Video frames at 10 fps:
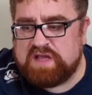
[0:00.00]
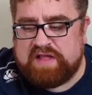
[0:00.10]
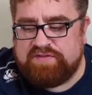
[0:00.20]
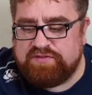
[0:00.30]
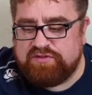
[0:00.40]

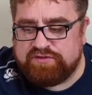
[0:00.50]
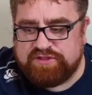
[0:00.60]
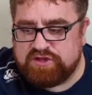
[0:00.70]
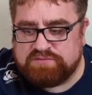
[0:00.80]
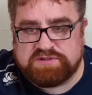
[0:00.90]
and
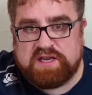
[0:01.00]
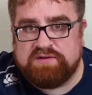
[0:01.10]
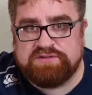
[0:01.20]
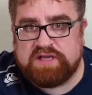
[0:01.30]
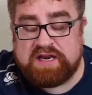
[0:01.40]
nothing comes
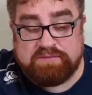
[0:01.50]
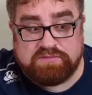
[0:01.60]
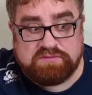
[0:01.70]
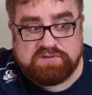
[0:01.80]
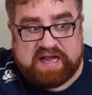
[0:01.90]
close. And
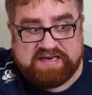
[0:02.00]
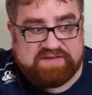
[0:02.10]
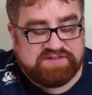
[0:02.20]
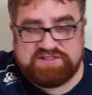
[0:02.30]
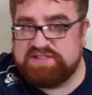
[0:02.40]
I
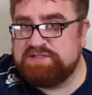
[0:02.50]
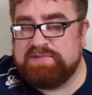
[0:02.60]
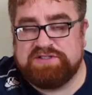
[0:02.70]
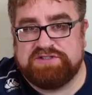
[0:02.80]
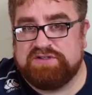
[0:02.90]
never see this
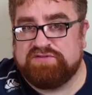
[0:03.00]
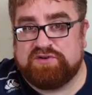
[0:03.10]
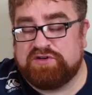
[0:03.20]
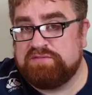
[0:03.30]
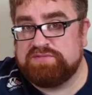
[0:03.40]
mentioned in the
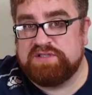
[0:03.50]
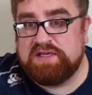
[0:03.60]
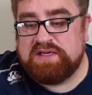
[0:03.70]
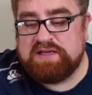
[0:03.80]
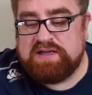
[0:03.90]
forums,
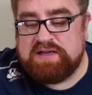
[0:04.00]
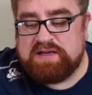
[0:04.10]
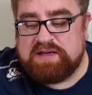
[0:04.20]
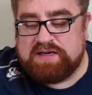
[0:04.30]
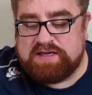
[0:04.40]

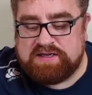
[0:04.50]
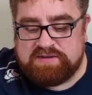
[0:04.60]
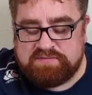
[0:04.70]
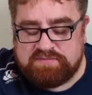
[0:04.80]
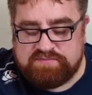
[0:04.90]

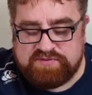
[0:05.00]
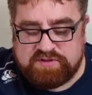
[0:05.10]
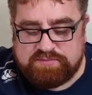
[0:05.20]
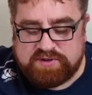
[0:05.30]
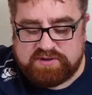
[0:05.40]

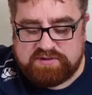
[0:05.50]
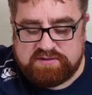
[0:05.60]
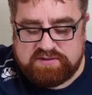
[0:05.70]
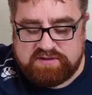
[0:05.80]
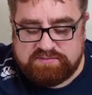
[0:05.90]
but
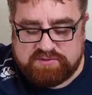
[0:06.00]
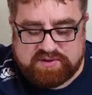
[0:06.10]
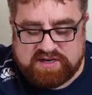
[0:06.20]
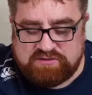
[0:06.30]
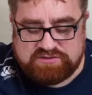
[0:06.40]
when
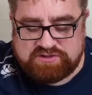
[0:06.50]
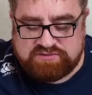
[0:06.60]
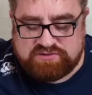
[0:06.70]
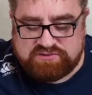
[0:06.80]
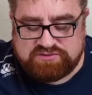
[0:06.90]
I looked at the
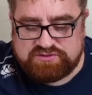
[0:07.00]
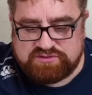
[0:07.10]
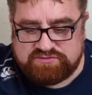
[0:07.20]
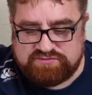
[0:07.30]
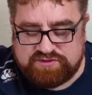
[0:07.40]
rules
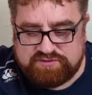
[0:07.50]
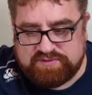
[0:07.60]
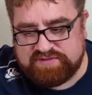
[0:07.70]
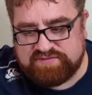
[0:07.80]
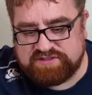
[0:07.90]
for when
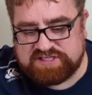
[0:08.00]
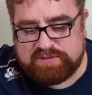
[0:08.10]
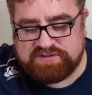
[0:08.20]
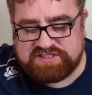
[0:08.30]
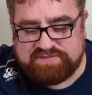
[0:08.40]
they first came out
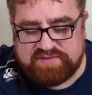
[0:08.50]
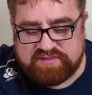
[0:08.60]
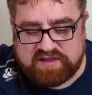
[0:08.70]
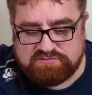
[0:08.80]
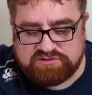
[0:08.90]
in 7th,
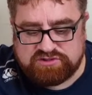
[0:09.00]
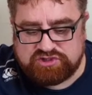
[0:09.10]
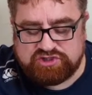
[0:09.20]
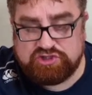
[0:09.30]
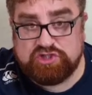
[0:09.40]
I was just
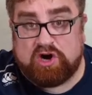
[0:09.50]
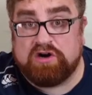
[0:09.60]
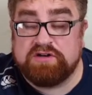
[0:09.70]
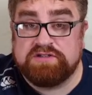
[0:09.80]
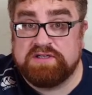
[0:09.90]

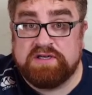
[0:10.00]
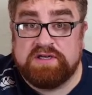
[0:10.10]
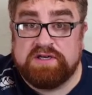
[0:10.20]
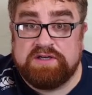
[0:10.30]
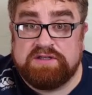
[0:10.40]
shocked
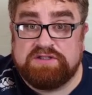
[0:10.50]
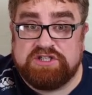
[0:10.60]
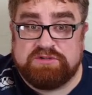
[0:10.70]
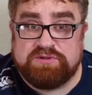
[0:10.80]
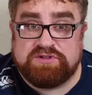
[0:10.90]
that
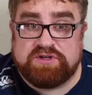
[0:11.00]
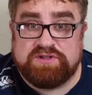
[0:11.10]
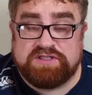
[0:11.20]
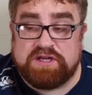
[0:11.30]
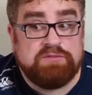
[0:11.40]
GW had done
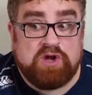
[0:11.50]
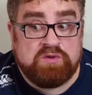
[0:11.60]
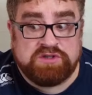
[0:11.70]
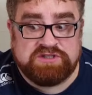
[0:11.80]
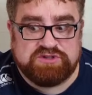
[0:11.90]
this, and no
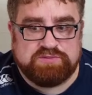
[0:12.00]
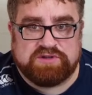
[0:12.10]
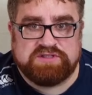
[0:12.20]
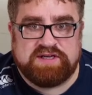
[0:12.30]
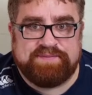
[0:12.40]
one seemed to
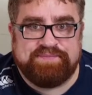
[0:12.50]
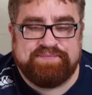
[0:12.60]
spot it.